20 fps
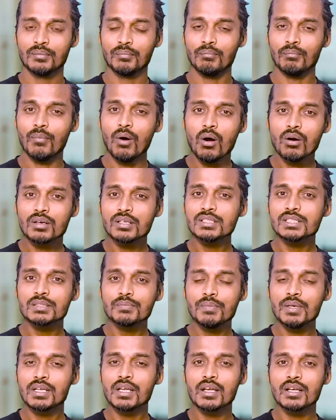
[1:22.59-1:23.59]
Modern
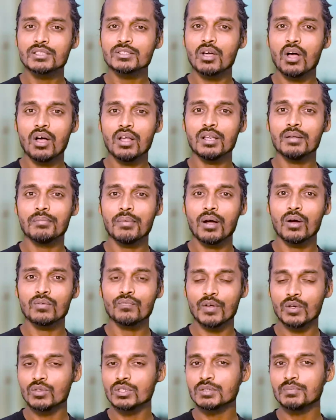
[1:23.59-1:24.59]
speaking is all about
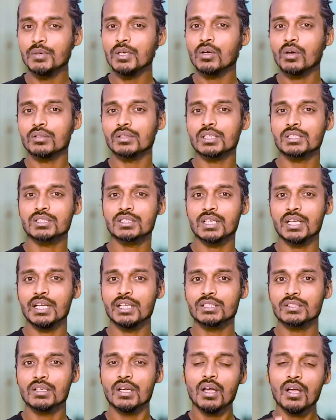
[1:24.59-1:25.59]
when you speak on the
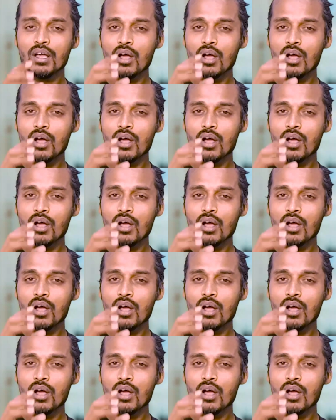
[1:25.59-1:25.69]
stage,